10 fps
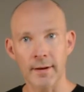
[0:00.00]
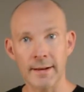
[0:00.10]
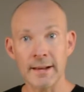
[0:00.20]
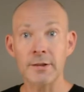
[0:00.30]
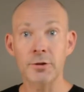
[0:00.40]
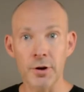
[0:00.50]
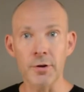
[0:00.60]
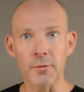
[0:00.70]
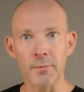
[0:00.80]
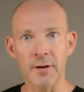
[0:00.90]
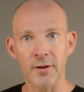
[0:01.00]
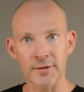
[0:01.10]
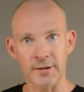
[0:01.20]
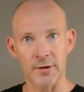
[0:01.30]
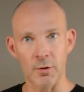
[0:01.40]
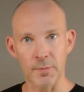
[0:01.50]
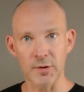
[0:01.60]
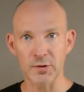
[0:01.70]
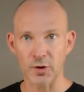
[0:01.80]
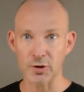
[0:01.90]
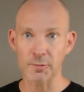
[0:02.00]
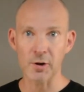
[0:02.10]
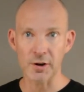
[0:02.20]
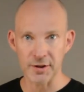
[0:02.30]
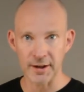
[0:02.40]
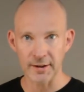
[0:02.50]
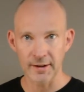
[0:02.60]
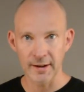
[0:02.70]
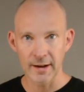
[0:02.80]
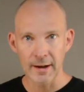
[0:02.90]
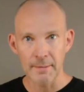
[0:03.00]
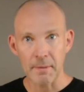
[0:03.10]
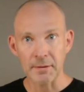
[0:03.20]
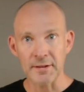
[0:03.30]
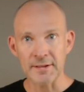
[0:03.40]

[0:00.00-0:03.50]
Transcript: And that's true, because it's an open source project. But the